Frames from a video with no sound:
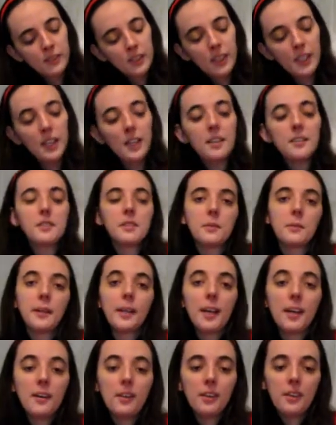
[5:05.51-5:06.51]
Okay, so we
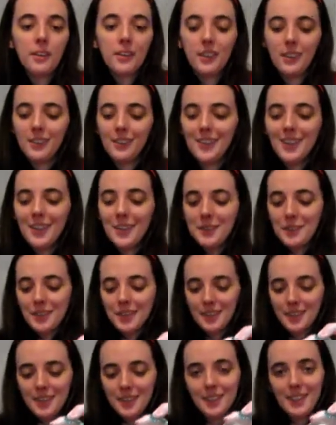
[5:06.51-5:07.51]
got all the little
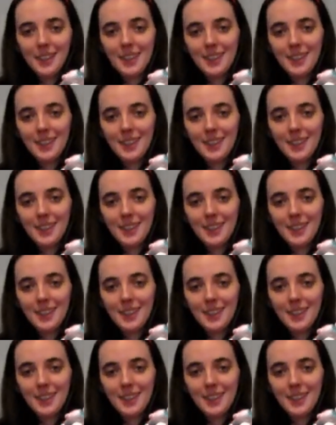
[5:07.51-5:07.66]
noses.